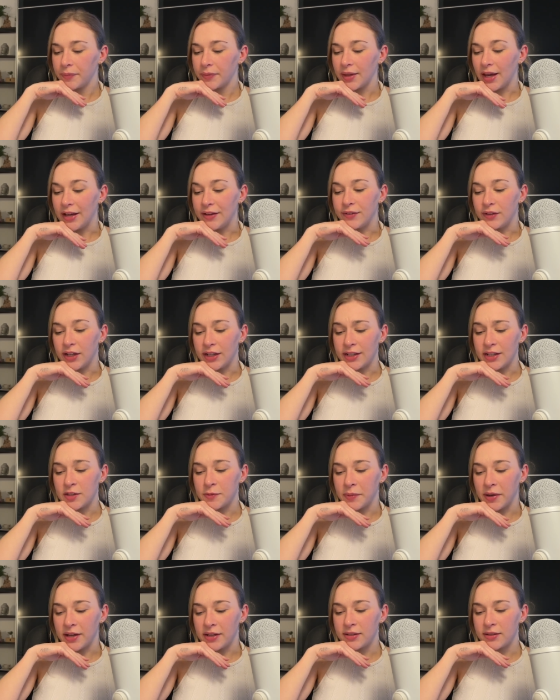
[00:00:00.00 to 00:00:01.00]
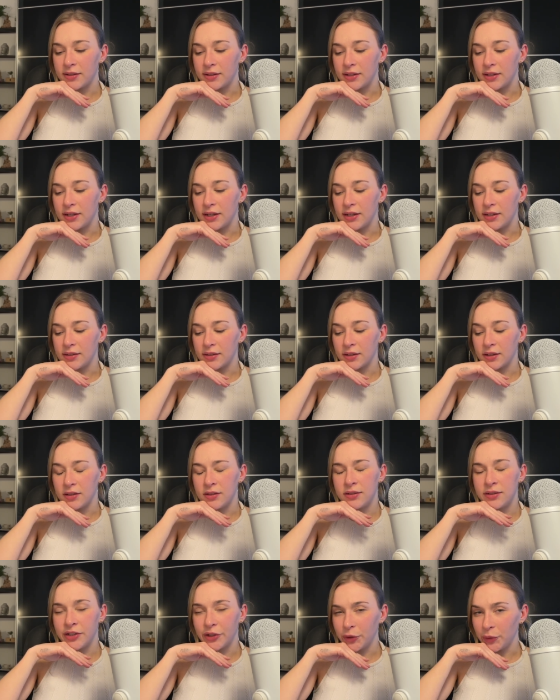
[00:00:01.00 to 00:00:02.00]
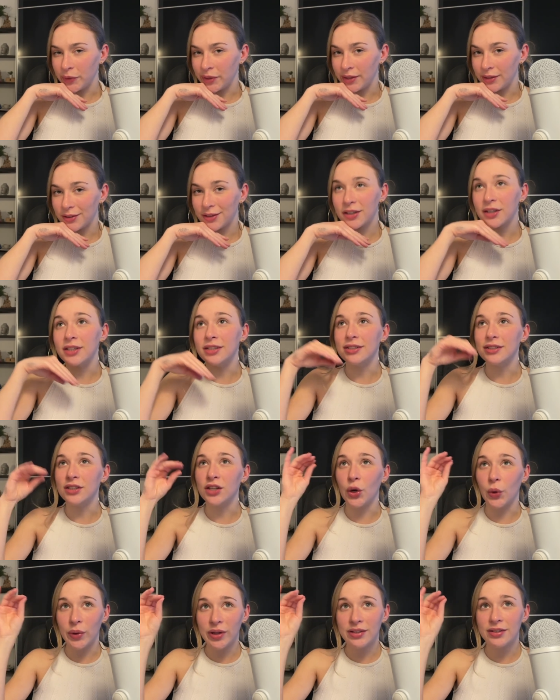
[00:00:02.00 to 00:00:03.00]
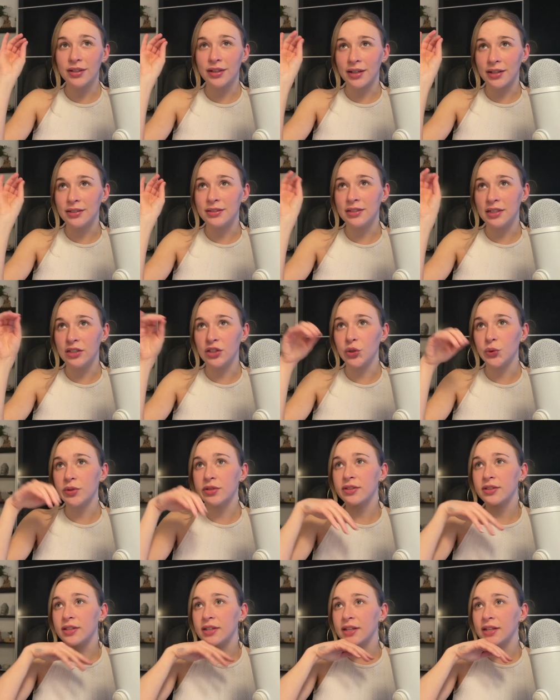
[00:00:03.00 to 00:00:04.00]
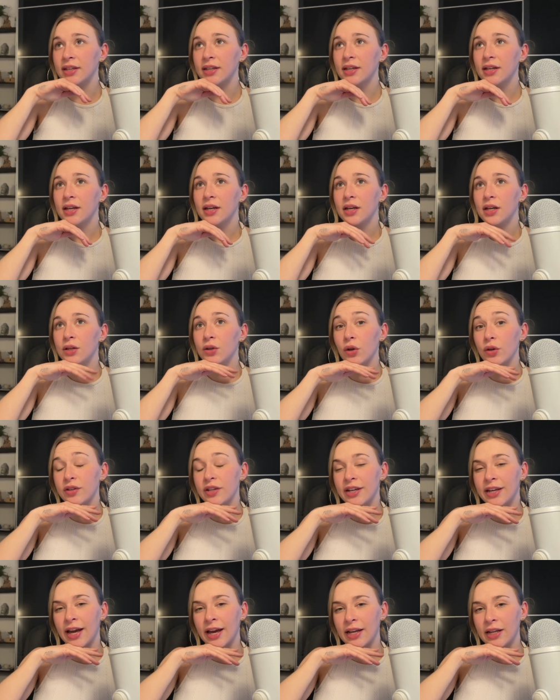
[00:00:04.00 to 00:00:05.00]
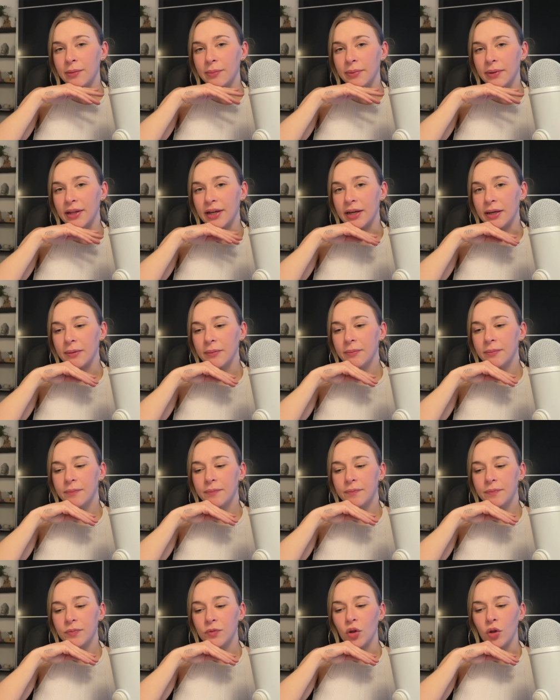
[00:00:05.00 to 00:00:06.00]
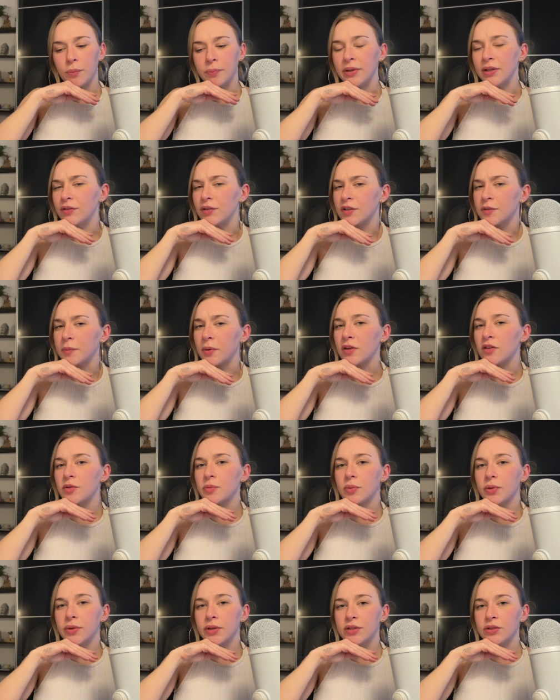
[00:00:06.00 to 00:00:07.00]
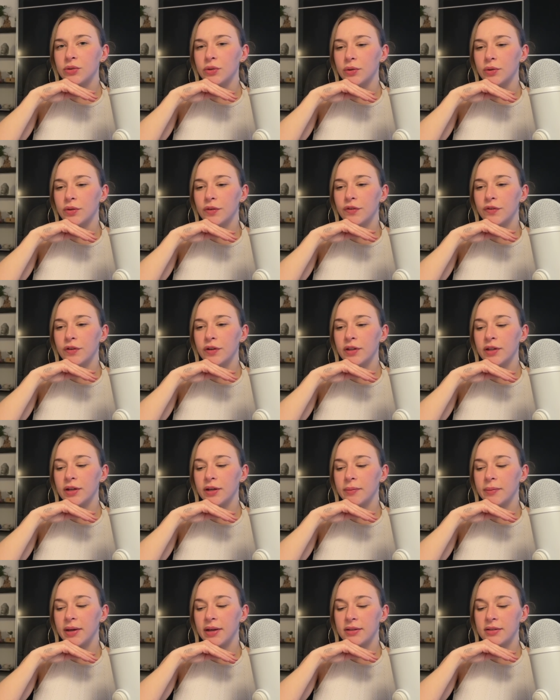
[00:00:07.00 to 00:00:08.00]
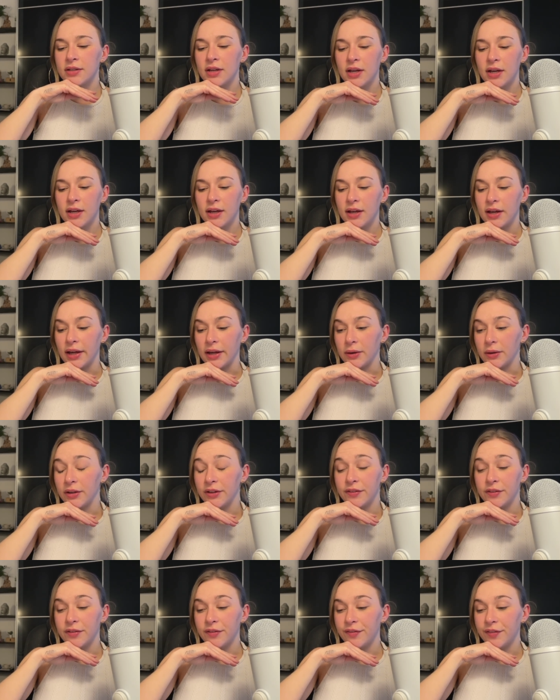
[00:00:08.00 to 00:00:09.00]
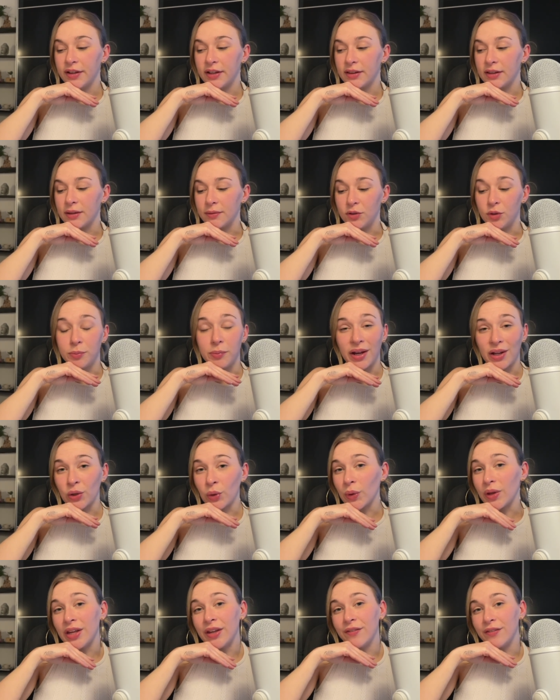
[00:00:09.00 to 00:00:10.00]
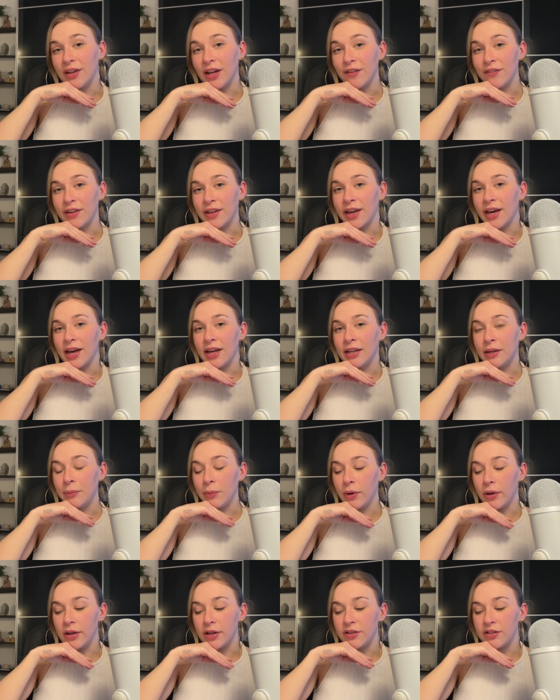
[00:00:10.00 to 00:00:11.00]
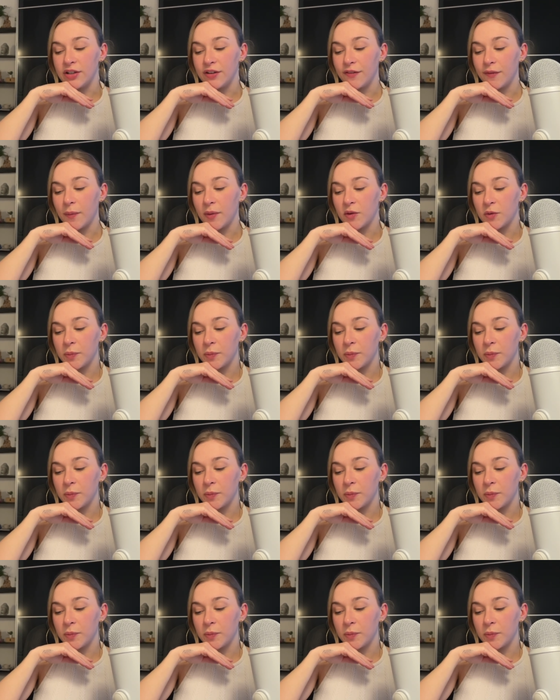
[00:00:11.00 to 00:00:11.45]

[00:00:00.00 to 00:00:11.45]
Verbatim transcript: I feel like this person is continuing con- going to continuously not take any blame, not be responsible at all for their mess. I even think that you might not even ever get an apology from this